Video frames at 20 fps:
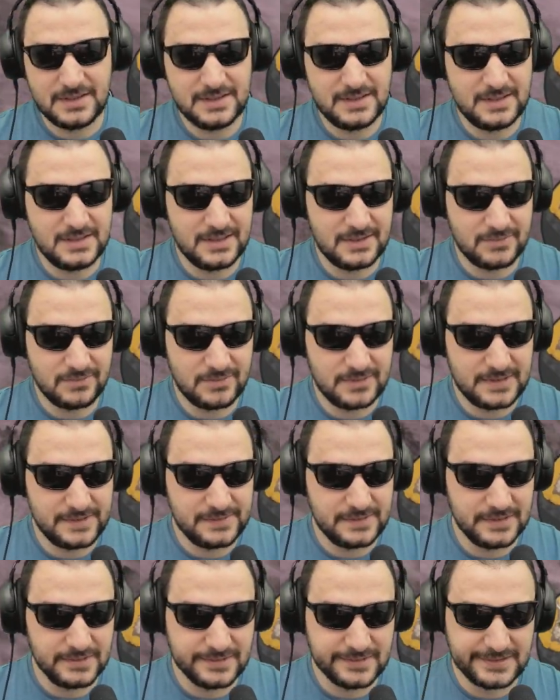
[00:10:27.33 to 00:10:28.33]
It's one of
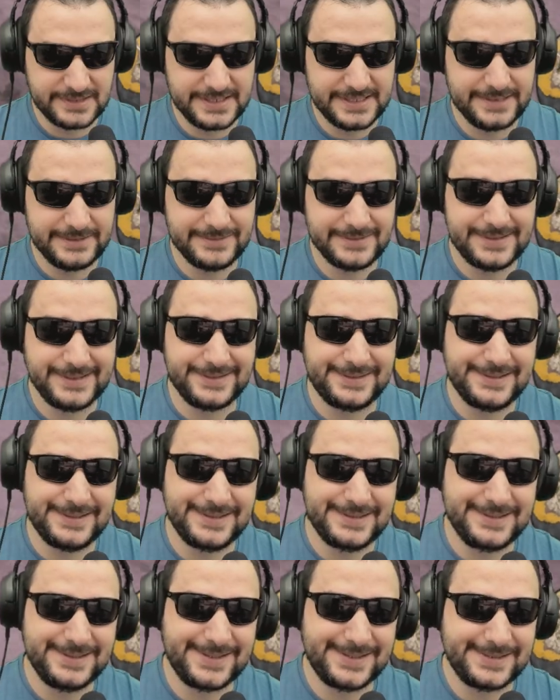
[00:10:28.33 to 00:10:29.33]
those games that is
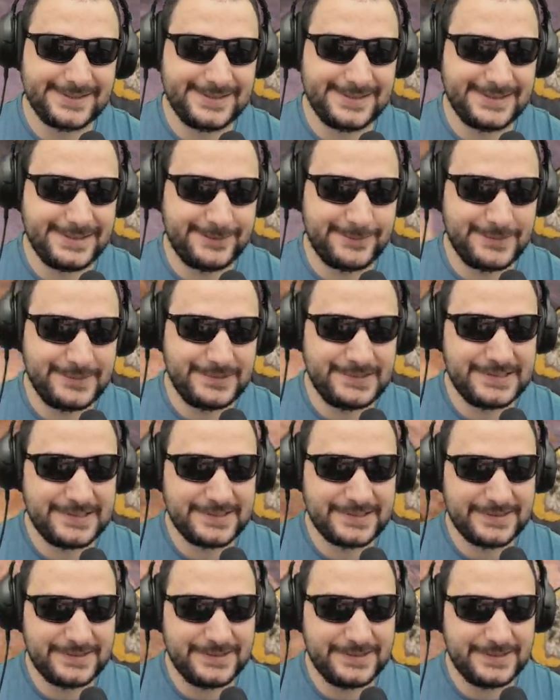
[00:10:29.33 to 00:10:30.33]
starting with this
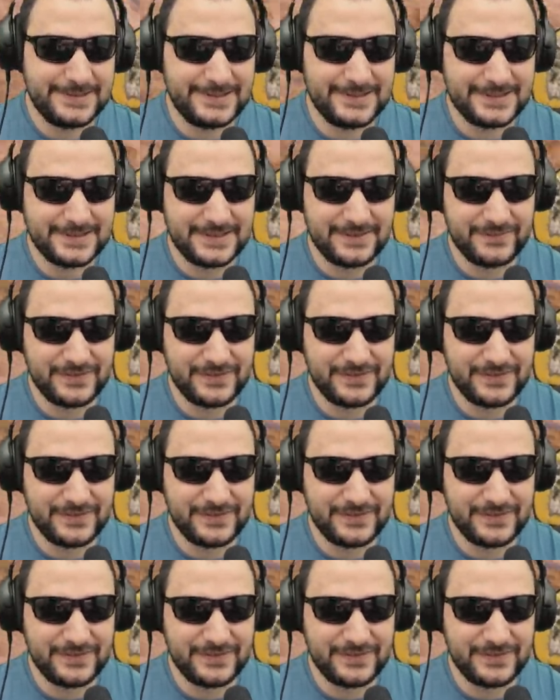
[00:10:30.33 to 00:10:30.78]
G T seven